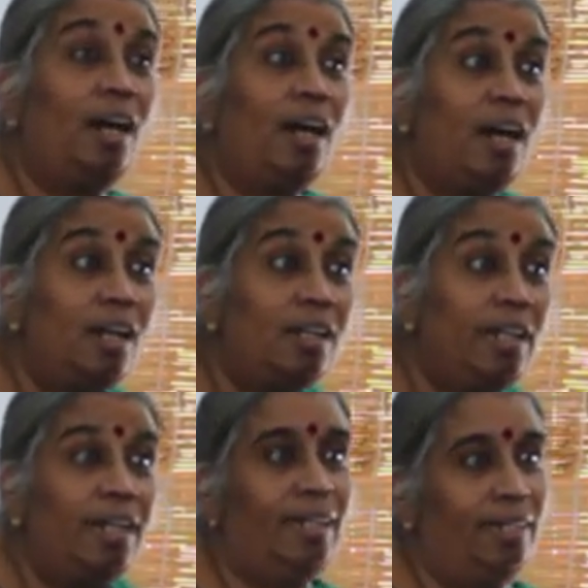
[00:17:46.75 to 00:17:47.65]

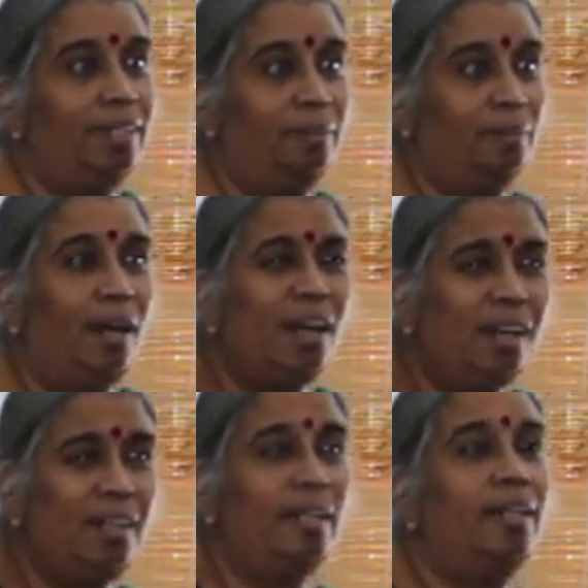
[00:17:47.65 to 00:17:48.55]
Hardly anything.
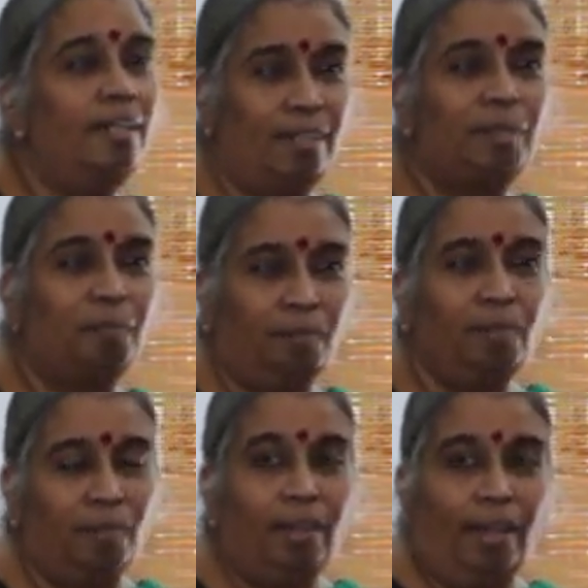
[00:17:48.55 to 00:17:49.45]
Hardly
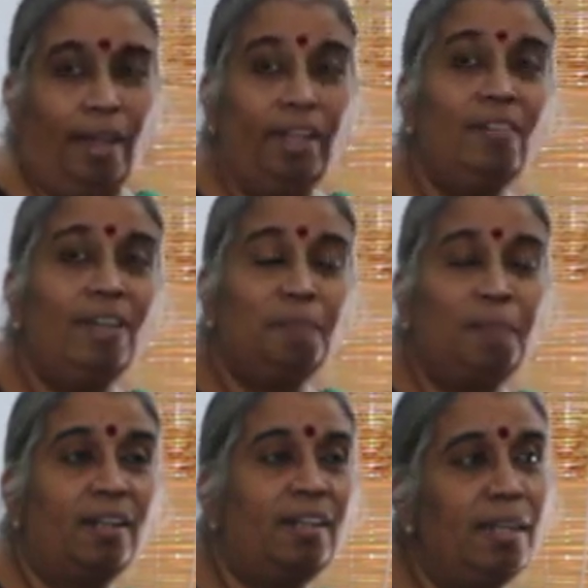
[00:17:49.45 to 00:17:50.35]
anything. And even a
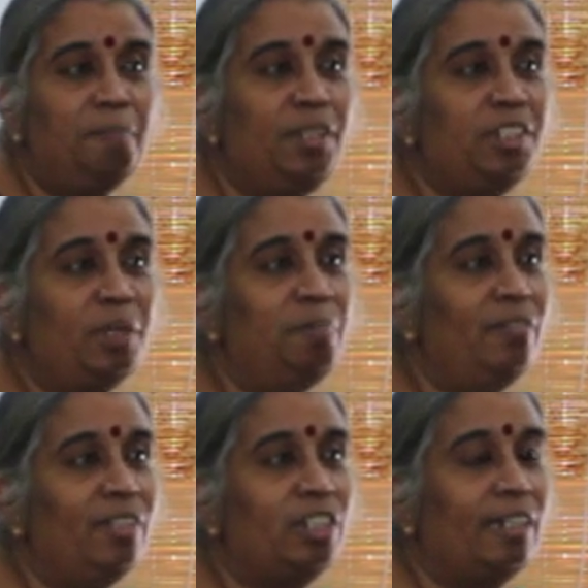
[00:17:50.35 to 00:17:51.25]
party like
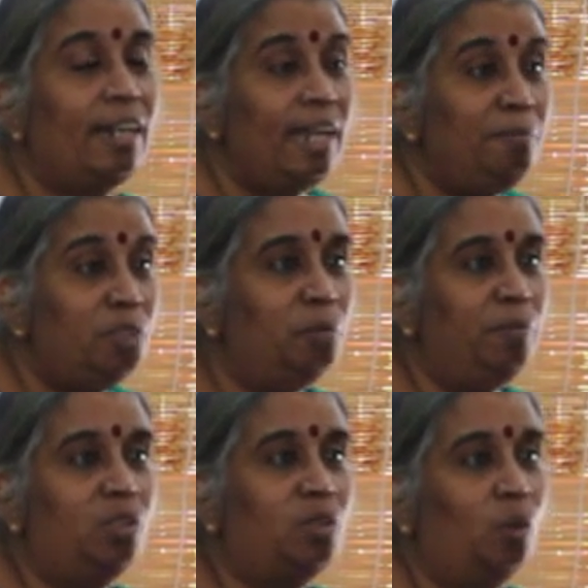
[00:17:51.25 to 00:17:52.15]
BJP, which claims to
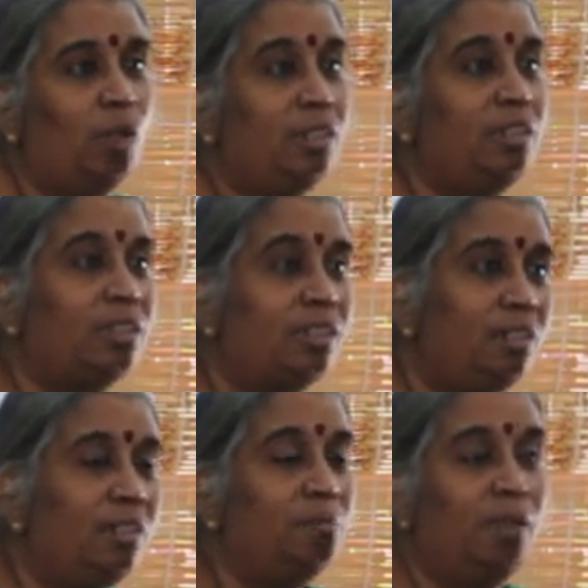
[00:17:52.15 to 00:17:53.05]
be so
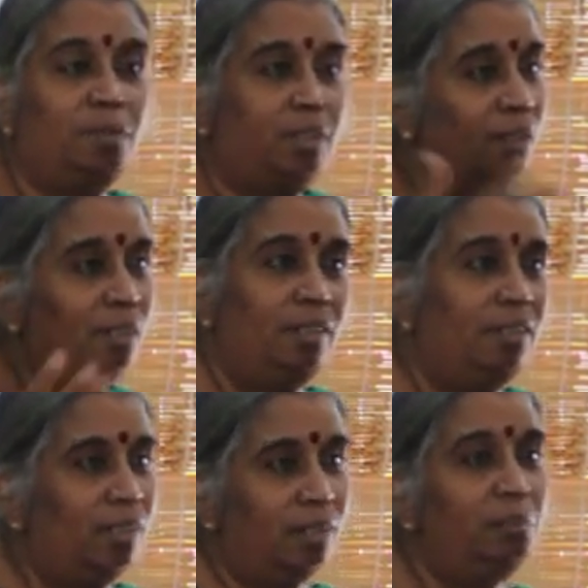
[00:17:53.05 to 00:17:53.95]
concerned about
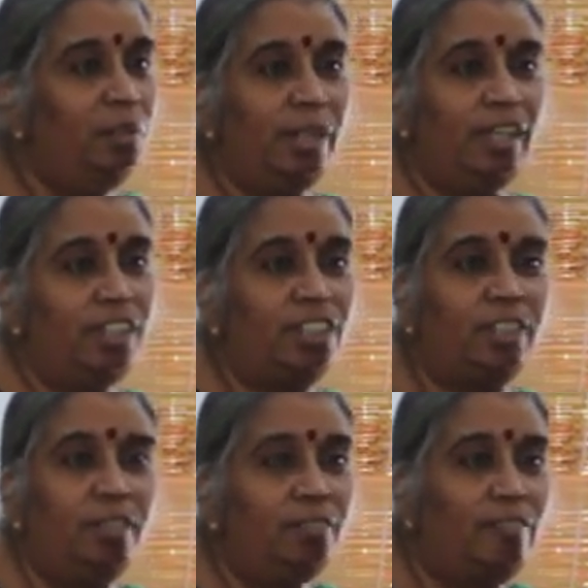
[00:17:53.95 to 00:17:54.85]

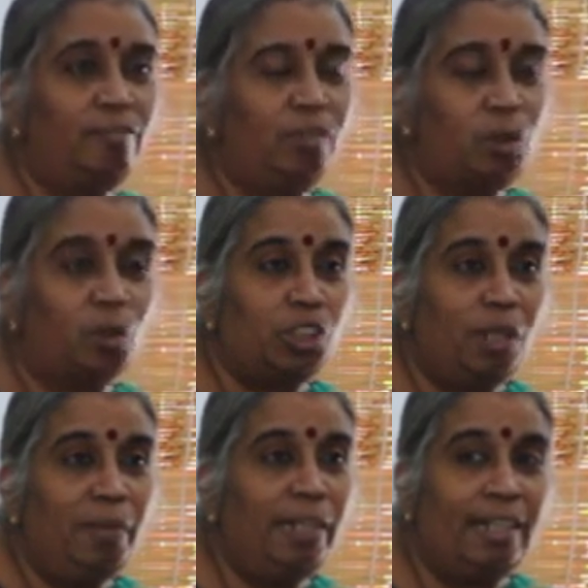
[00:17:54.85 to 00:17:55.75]
communication,
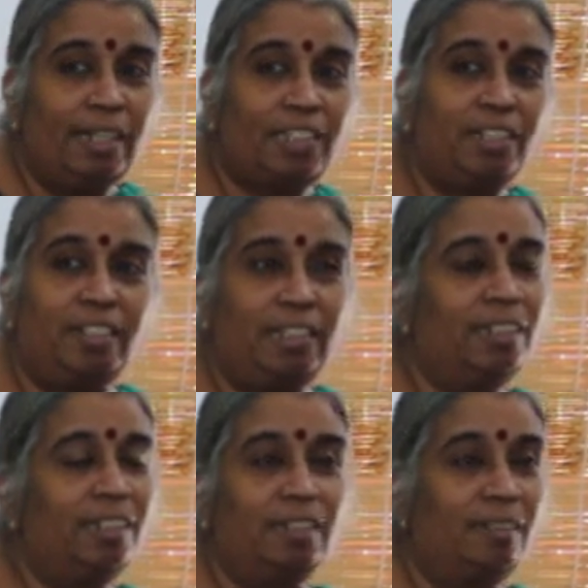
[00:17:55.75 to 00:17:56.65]
social media,
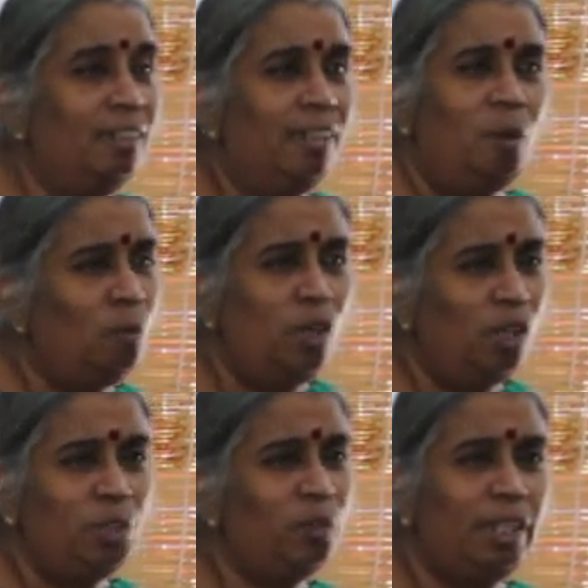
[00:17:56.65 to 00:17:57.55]
etc., we're
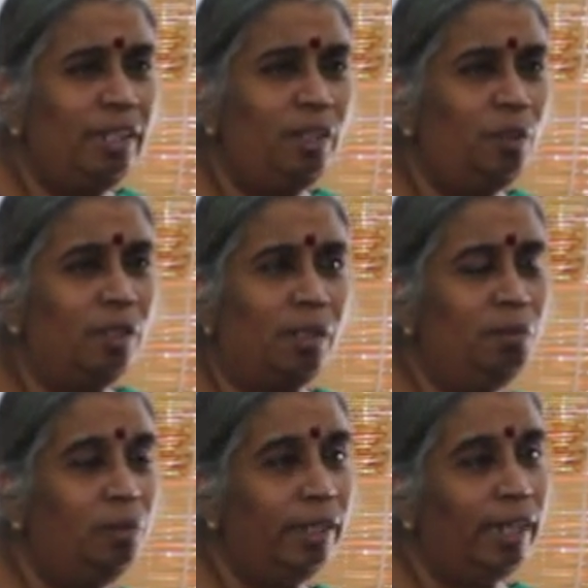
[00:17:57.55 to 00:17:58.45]
not using it to
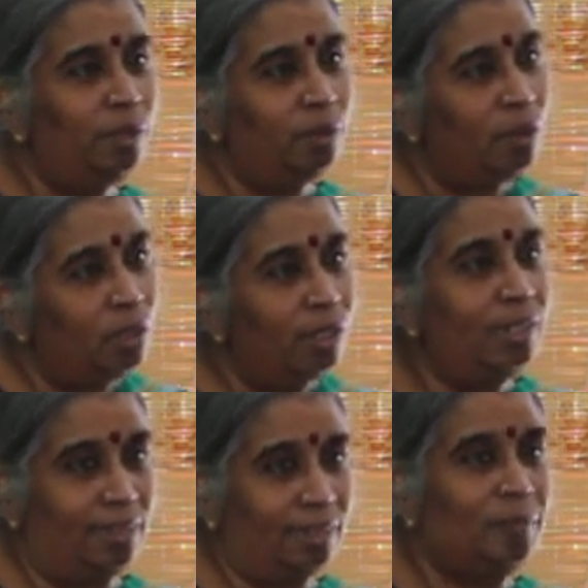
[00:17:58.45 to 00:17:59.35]
communicate to the
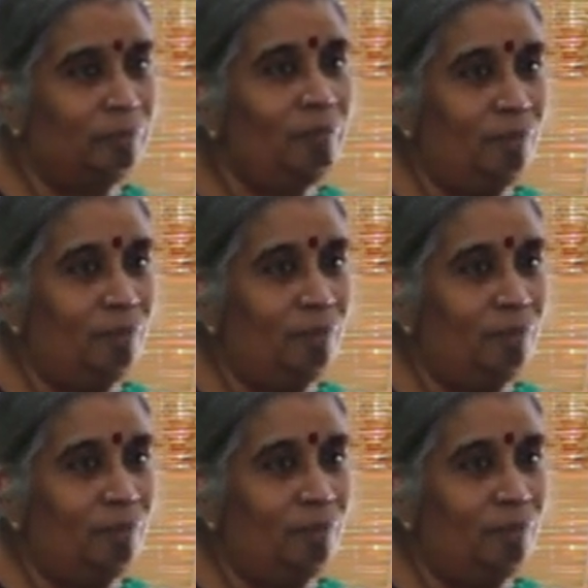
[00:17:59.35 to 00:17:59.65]
Northeast.